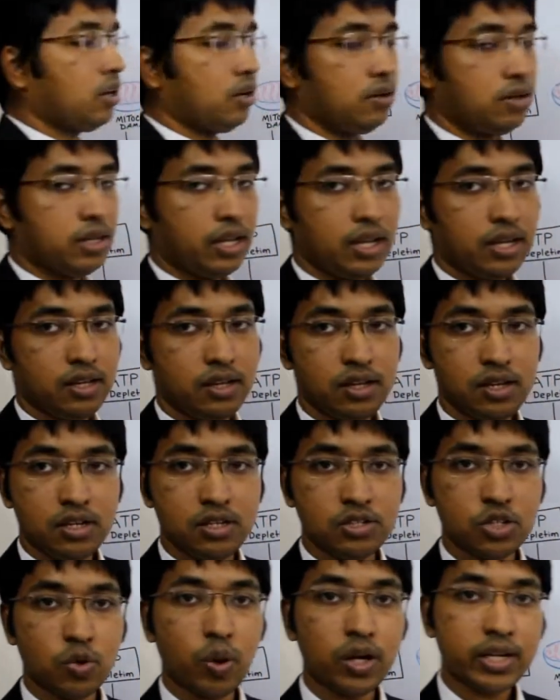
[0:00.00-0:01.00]
Okay,
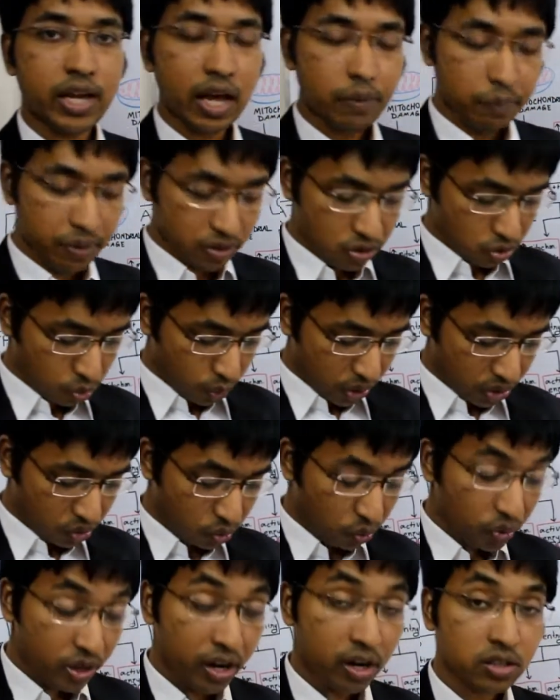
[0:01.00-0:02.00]
so what happens
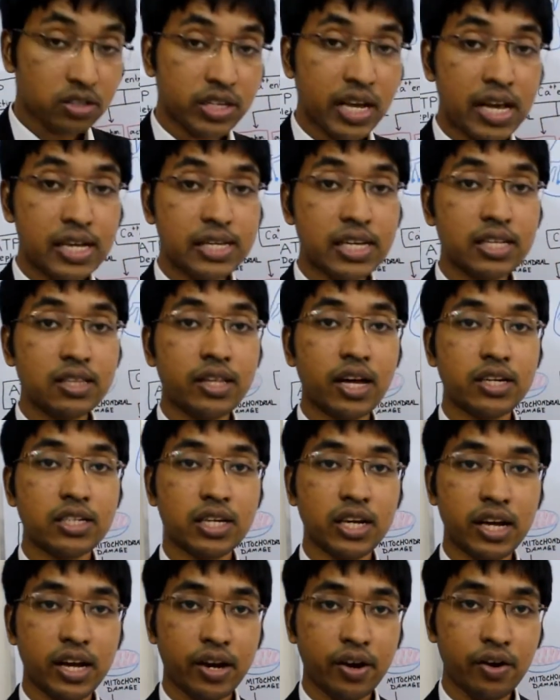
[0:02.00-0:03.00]
when we are taking
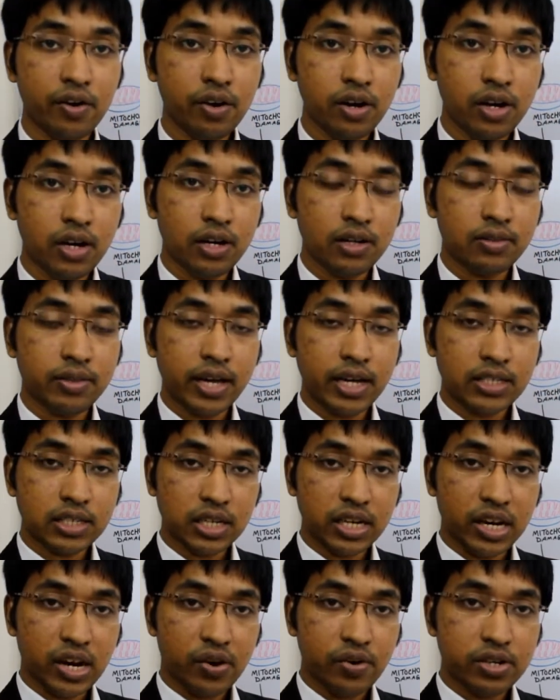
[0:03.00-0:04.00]
that air?
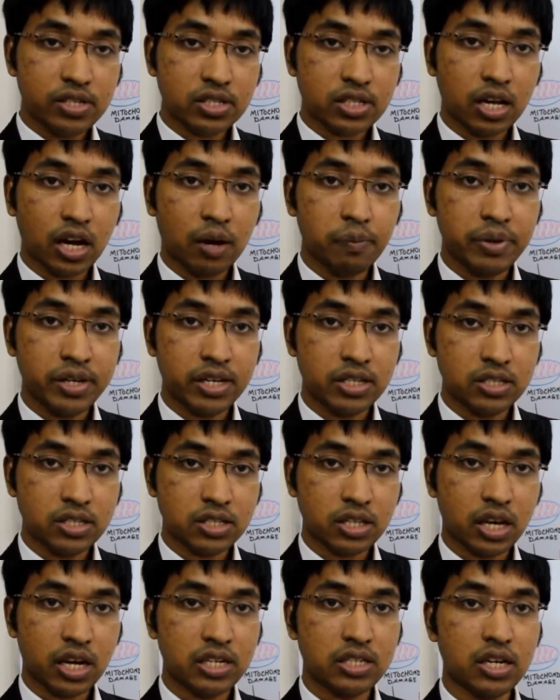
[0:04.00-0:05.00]
That air is coming
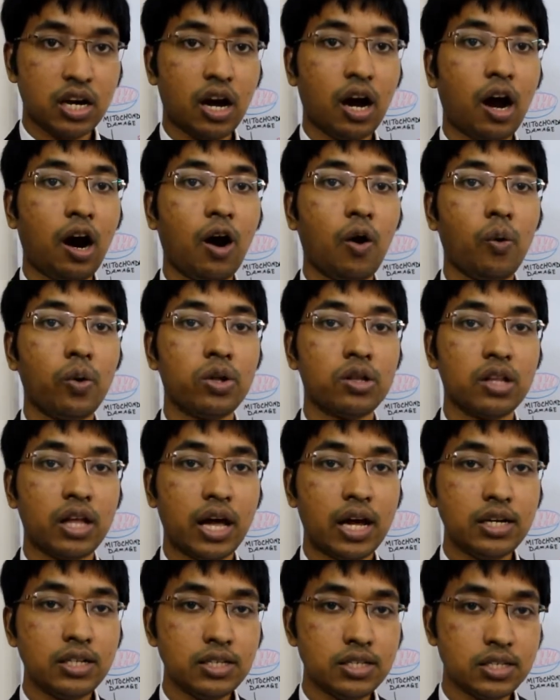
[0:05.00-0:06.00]
inside our
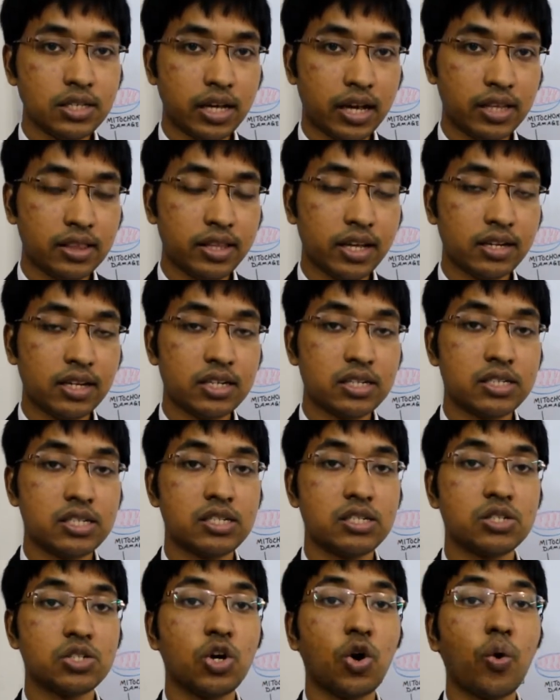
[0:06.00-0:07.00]
lungs and then it
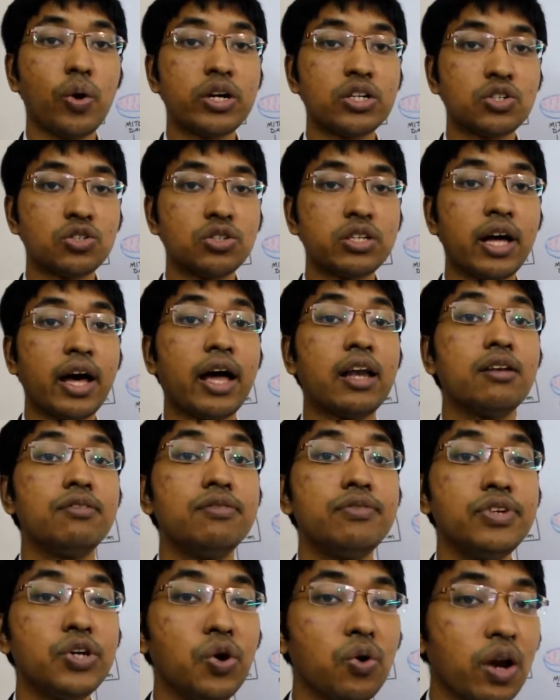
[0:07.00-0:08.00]
is going to the
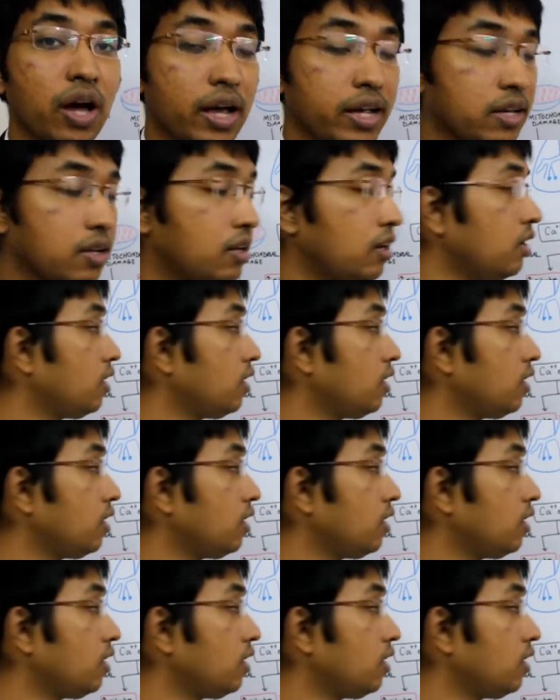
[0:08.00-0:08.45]
alveoli.